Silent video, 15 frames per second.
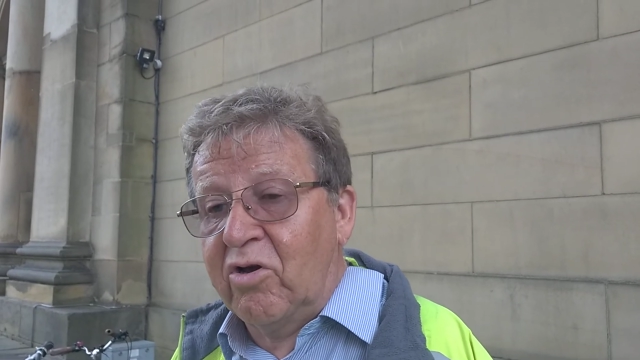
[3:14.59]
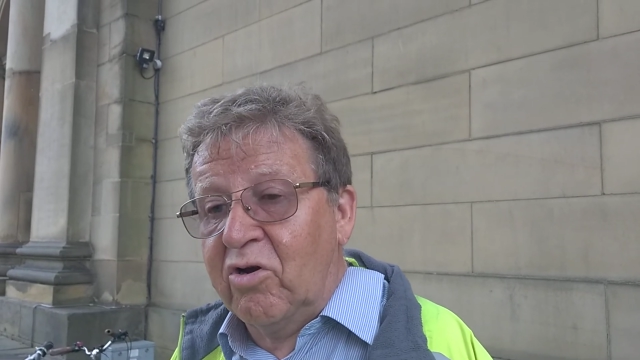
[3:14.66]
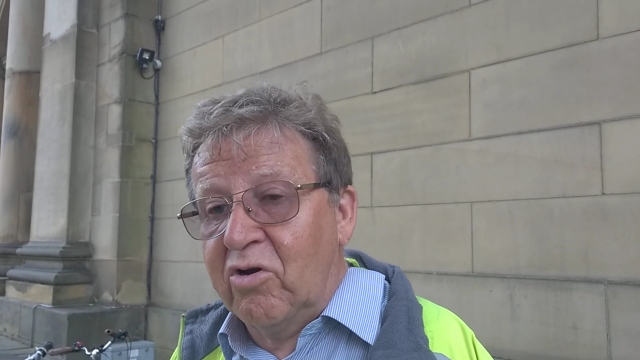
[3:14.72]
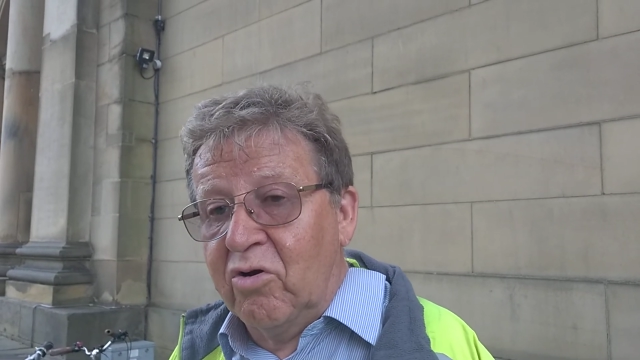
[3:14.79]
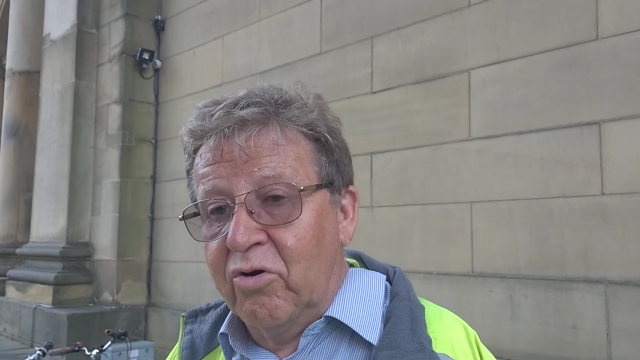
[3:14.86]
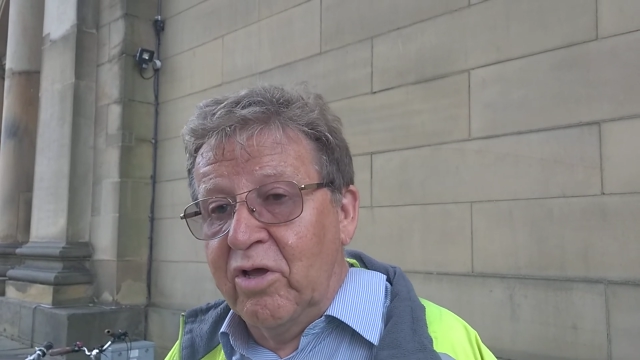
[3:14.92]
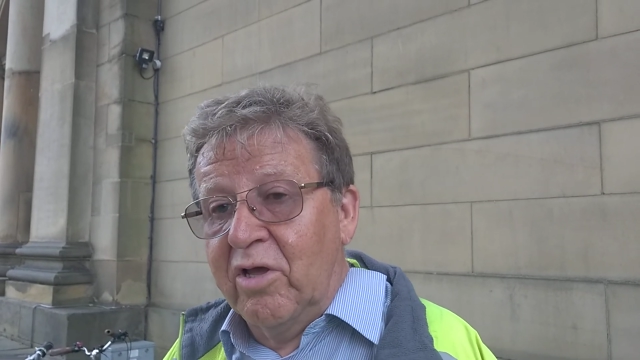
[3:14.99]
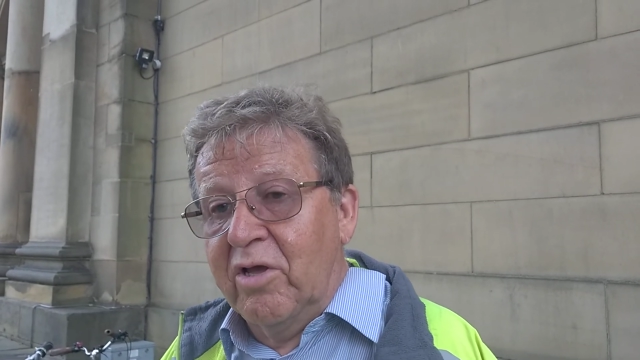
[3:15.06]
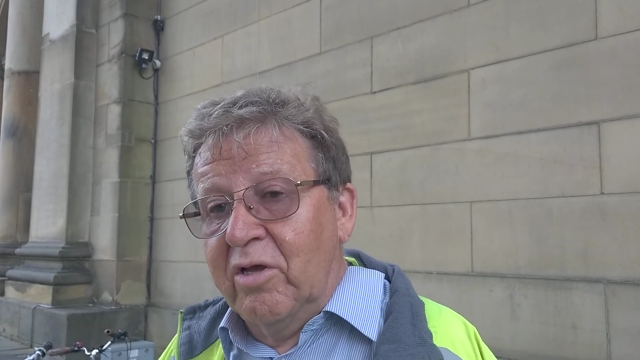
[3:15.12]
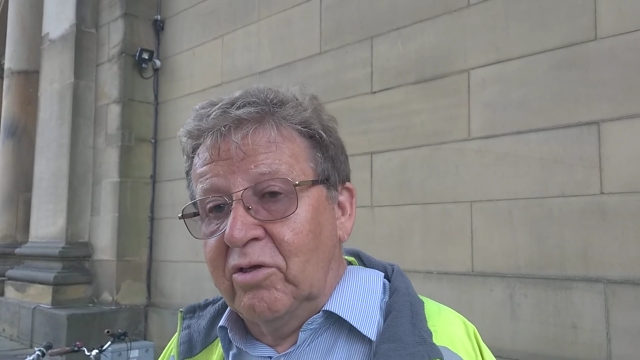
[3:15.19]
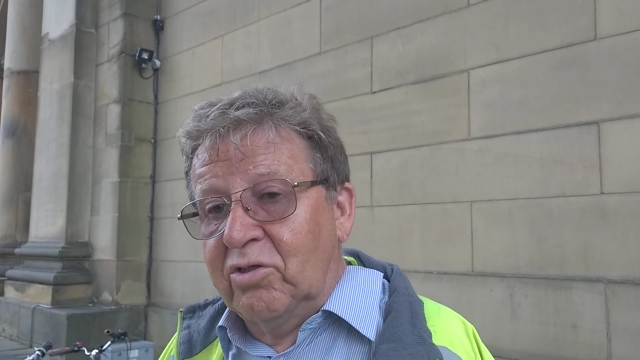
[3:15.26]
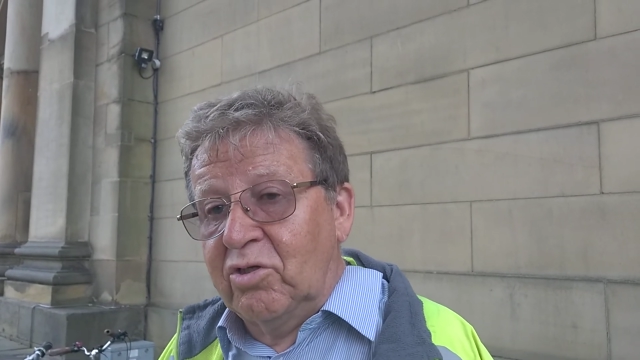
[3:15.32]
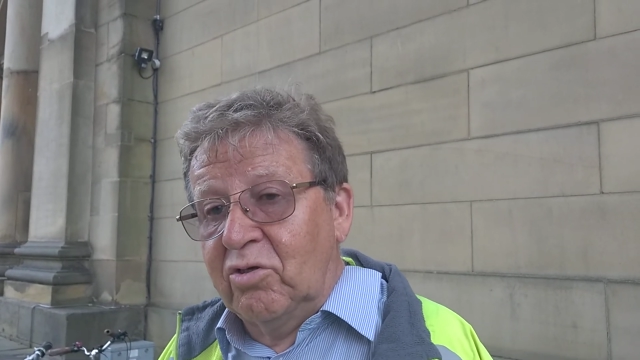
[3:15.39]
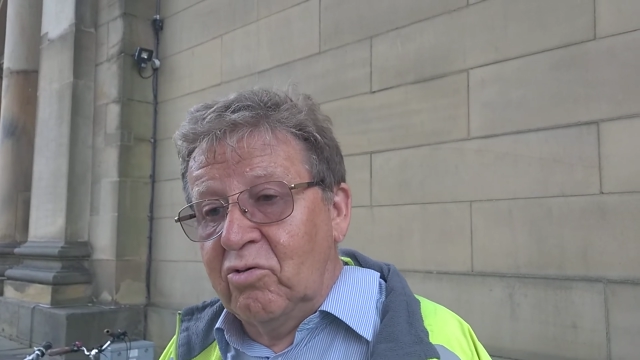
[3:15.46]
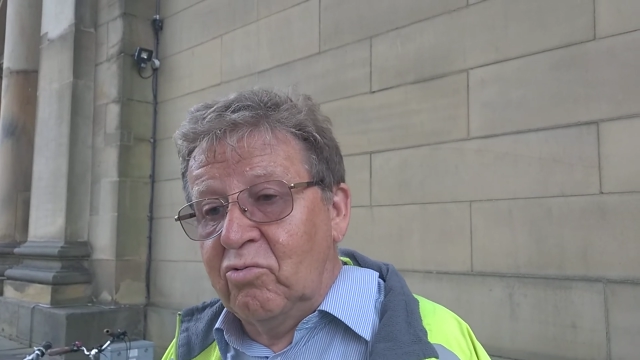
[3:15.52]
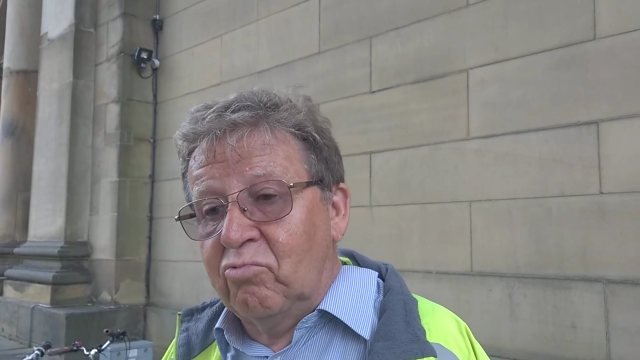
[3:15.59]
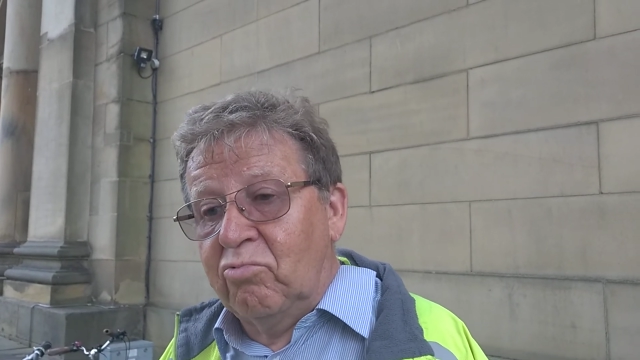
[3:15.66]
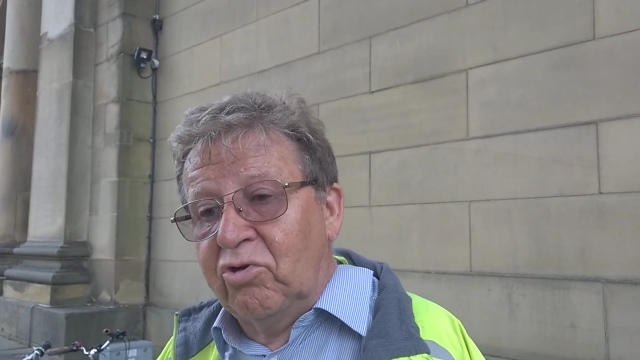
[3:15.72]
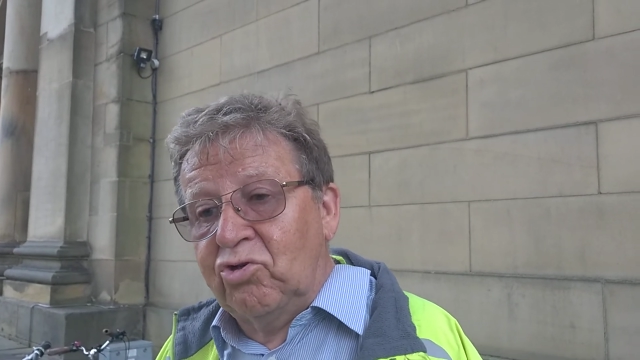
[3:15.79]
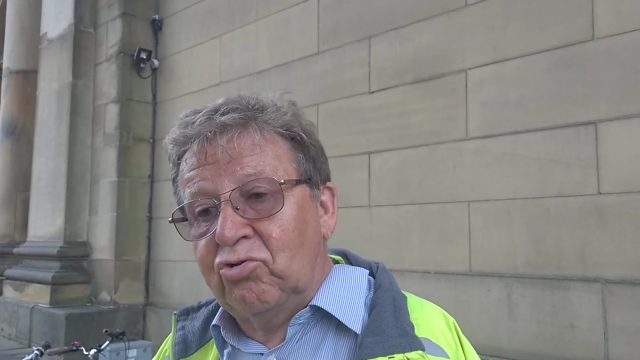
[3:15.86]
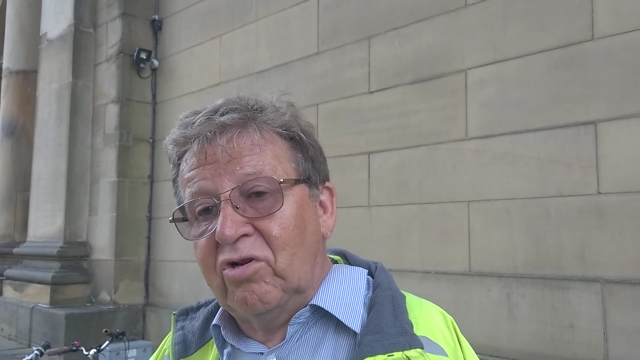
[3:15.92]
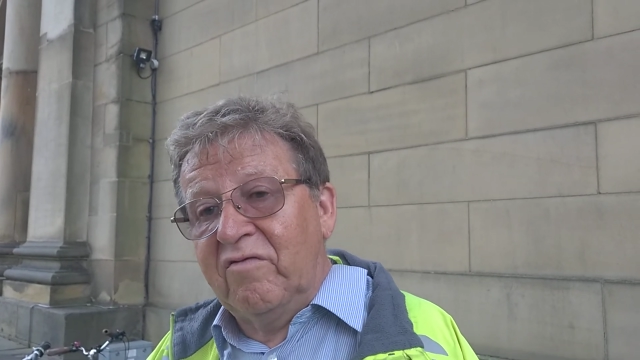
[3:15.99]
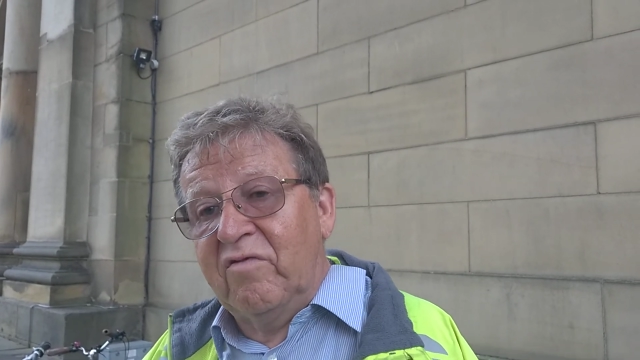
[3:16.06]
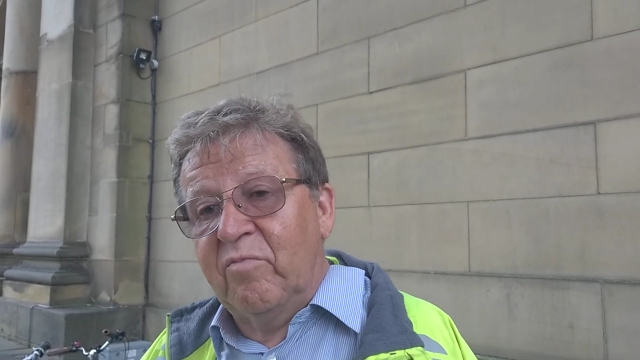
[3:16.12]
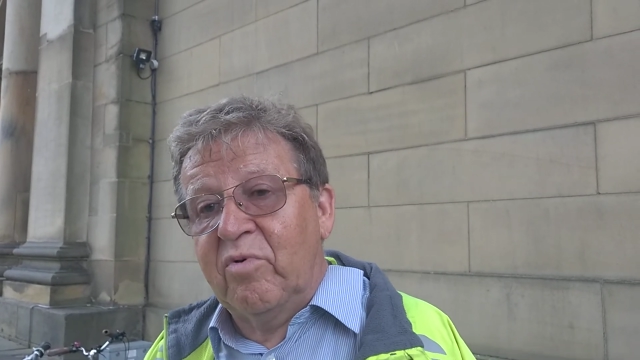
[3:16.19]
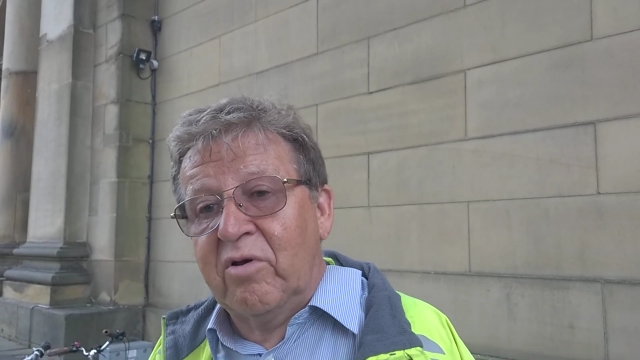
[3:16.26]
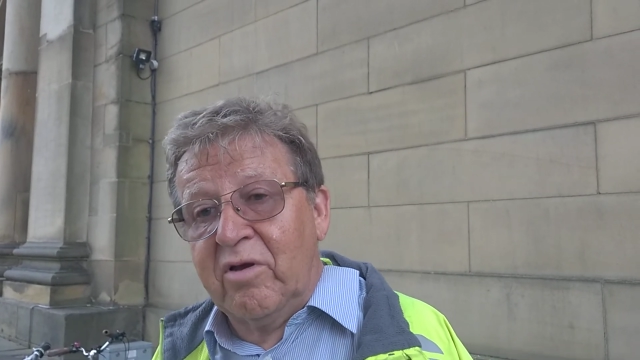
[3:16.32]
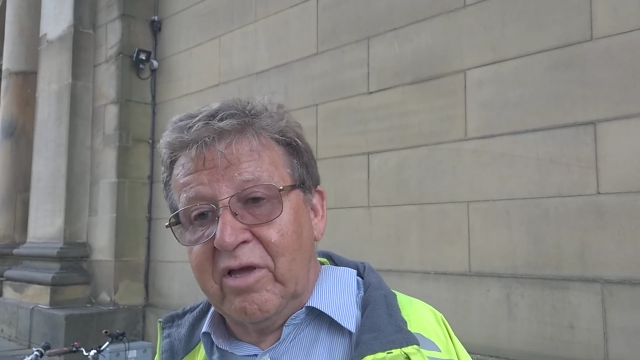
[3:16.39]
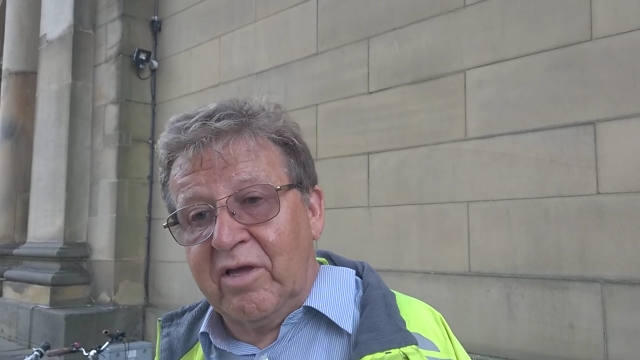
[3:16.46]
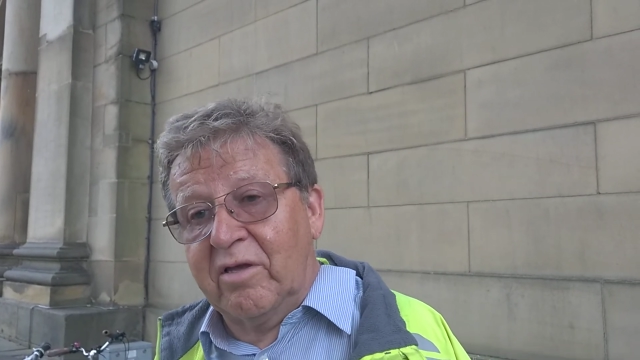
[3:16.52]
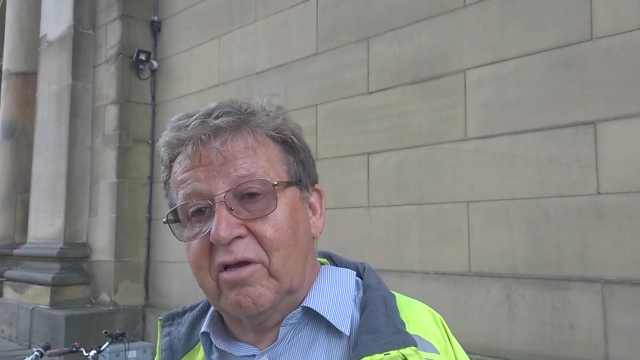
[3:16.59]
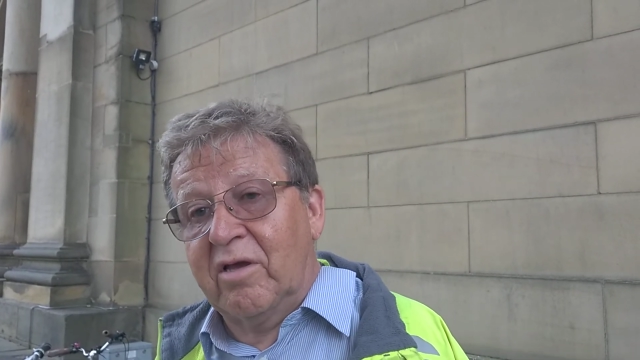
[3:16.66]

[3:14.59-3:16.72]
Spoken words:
code to retrieve the bike.